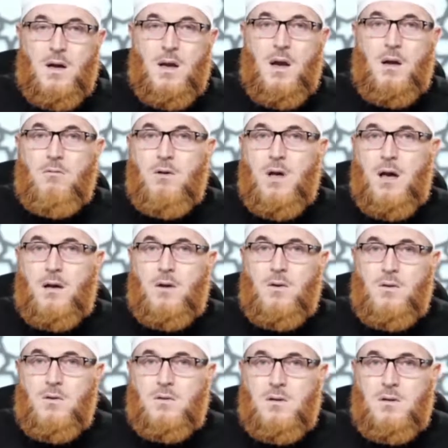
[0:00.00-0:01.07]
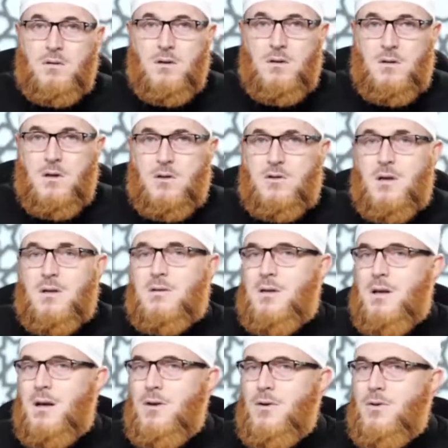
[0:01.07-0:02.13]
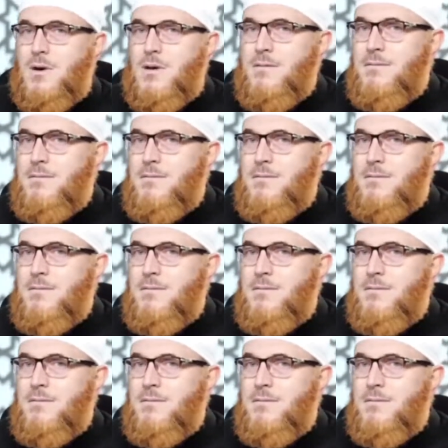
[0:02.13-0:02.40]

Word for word: Can we accuse his intention, say you're a